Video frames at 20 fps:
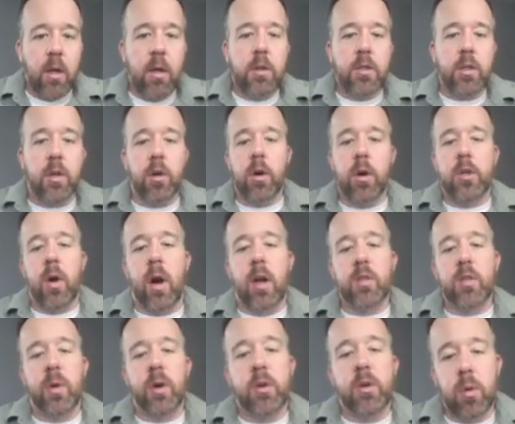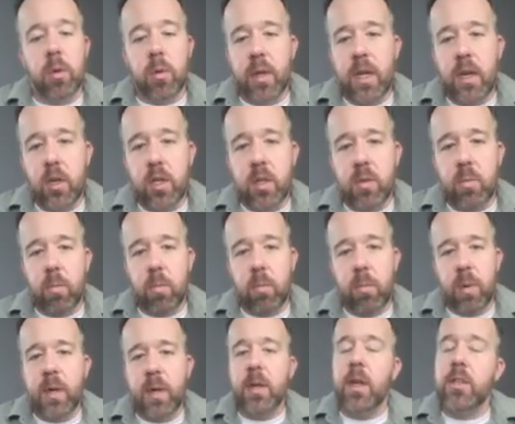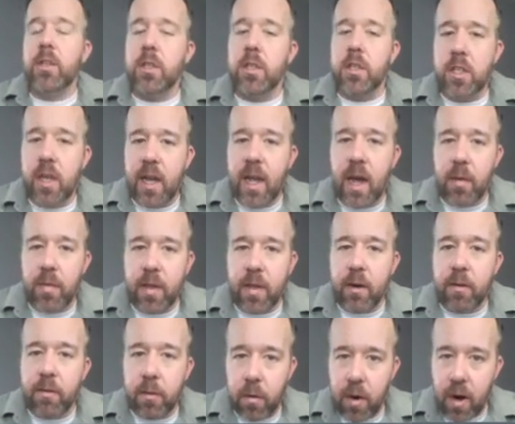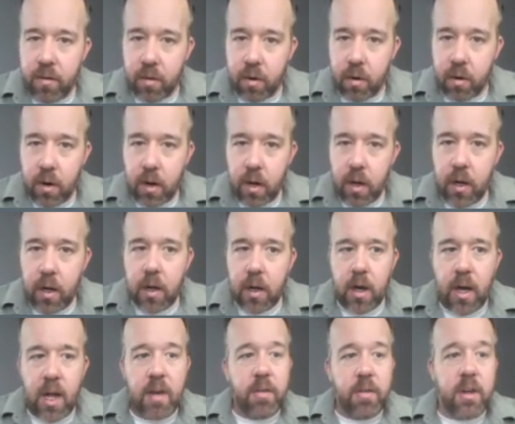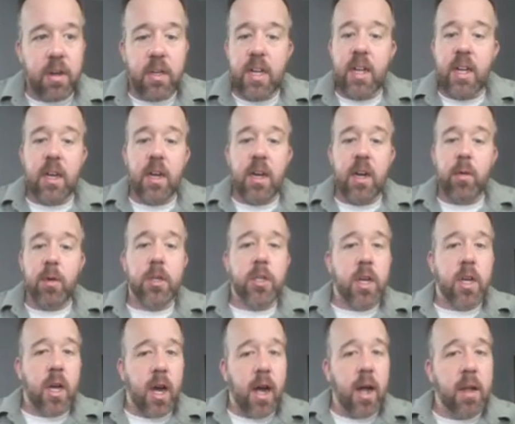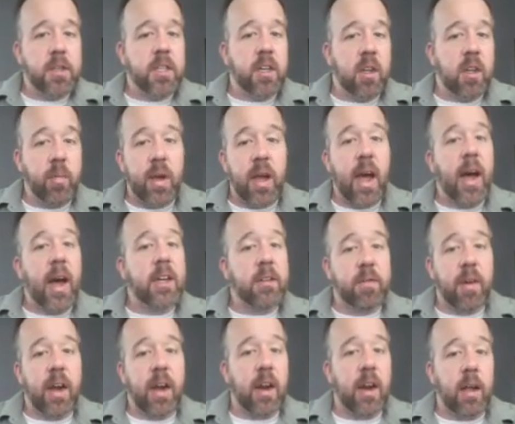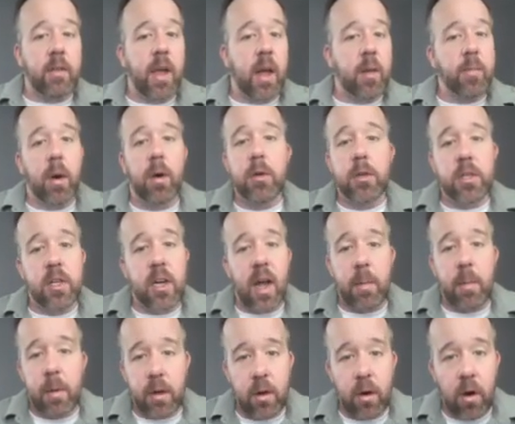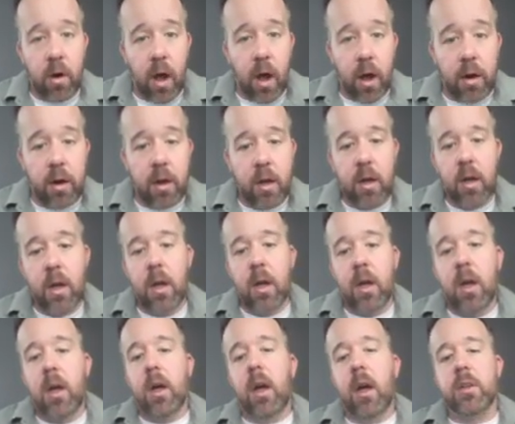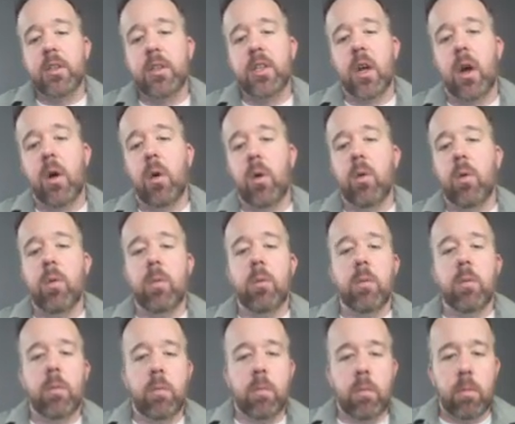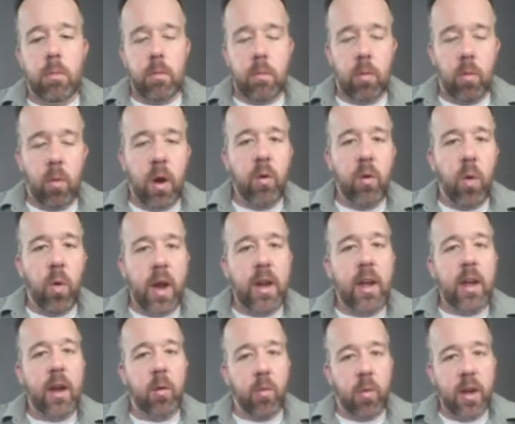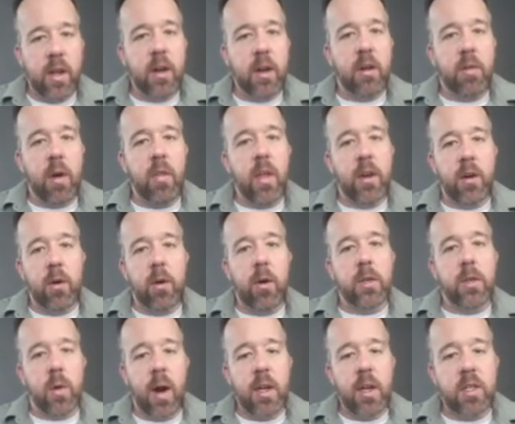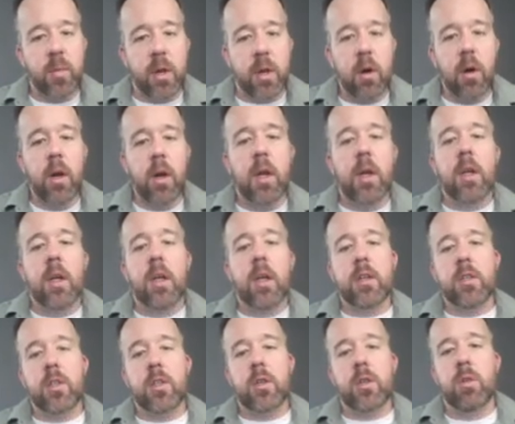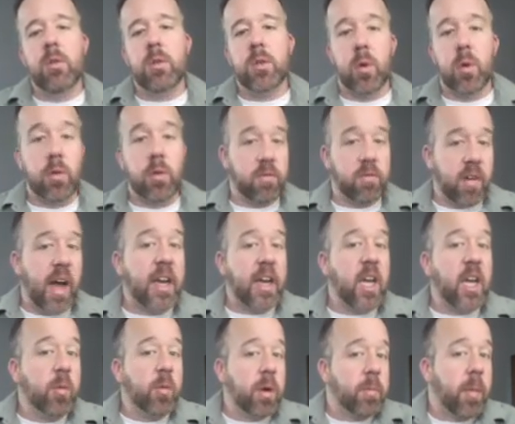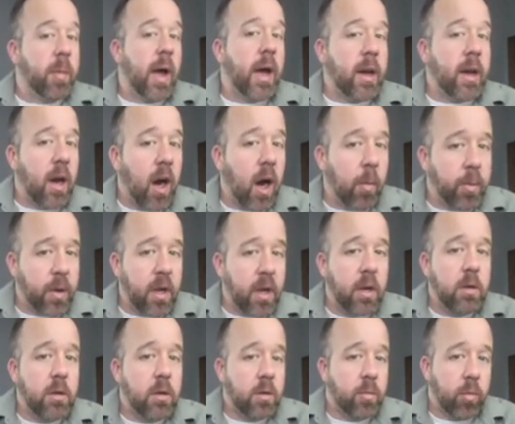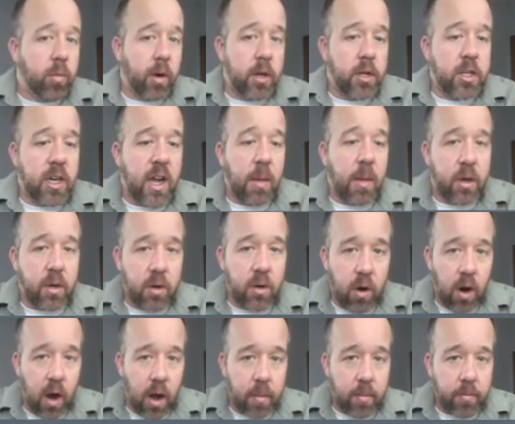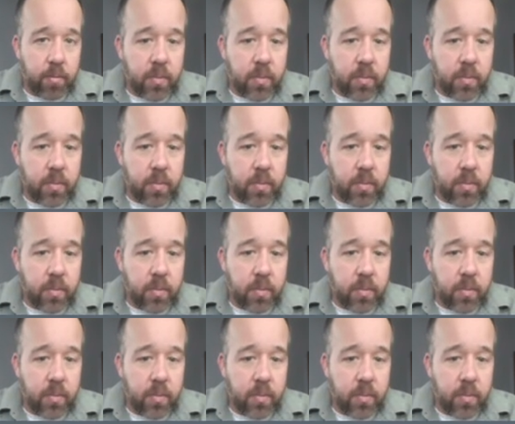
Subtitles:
So neurotransmitter is released, but it doesn't stay out there forever. If it did, it would just constantly be activating that postsynaptic neuron. So one way to get rid of all that neurotransmitter is to sort of vacuum it back up into the presynaptic neuron.